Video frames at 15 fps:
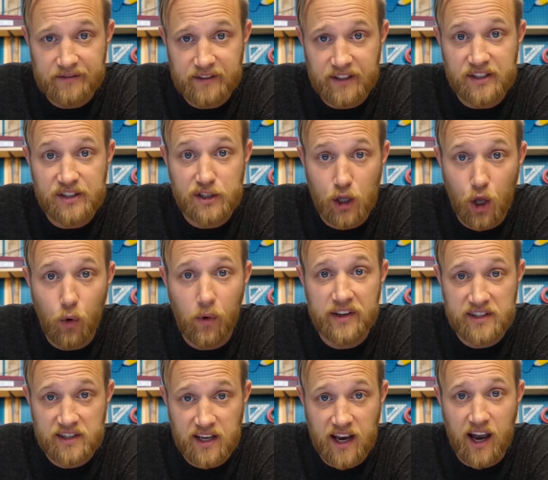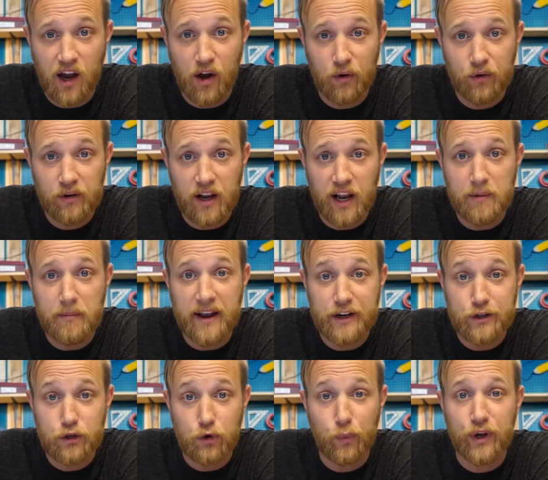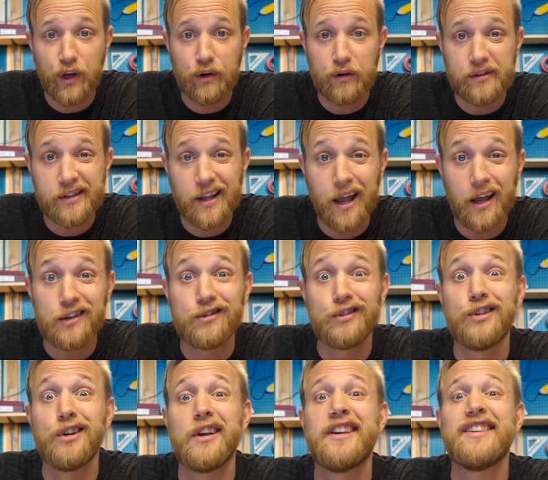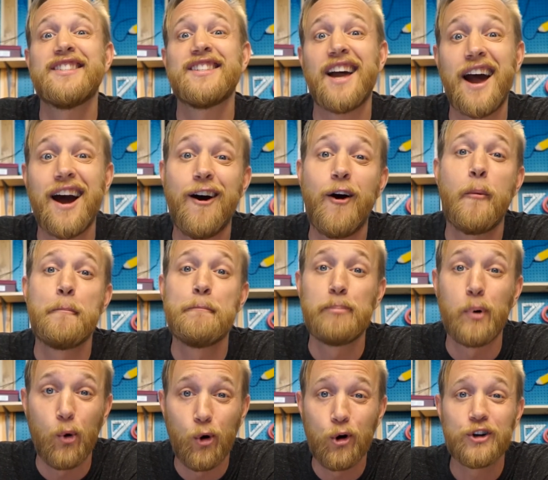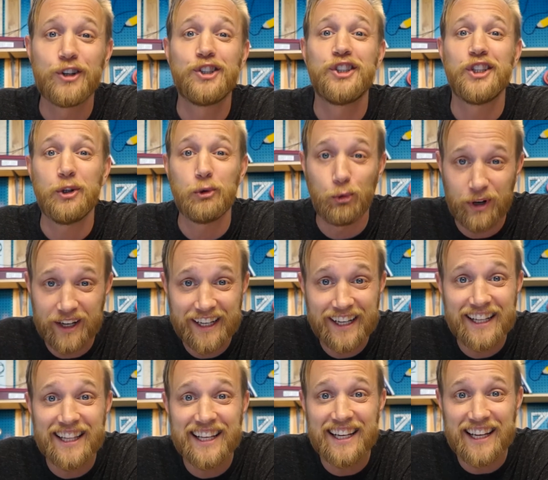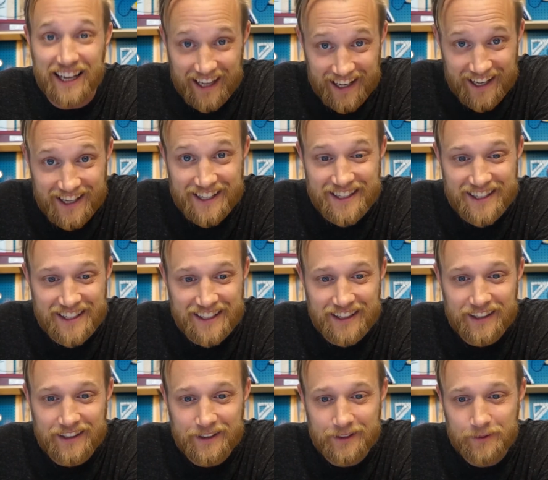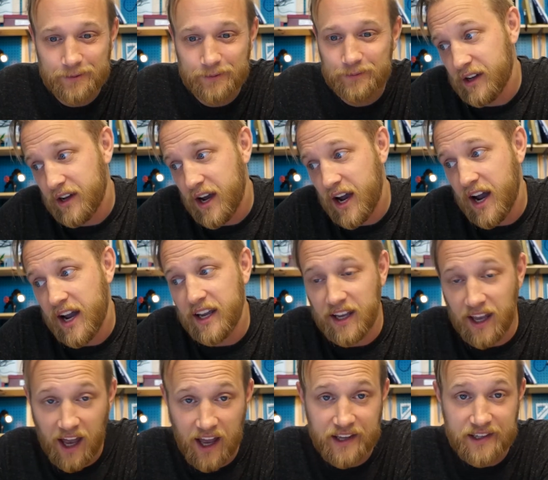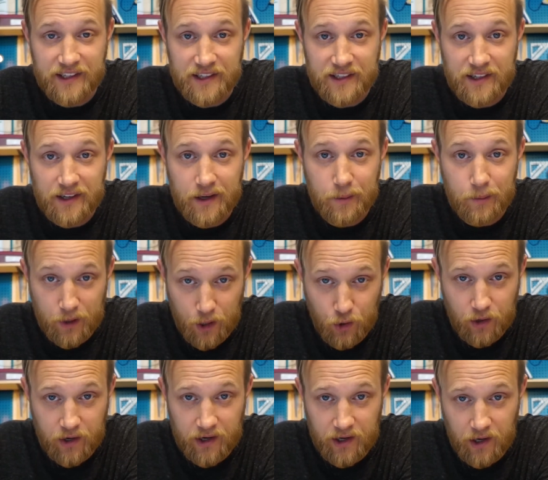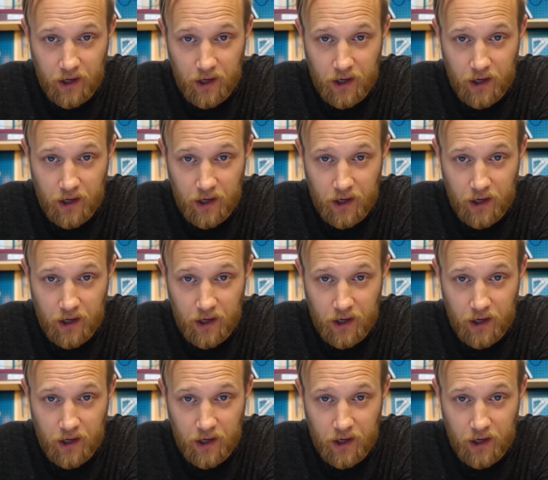to slow us down and make sure we understand just how bored she really is. I guess, period,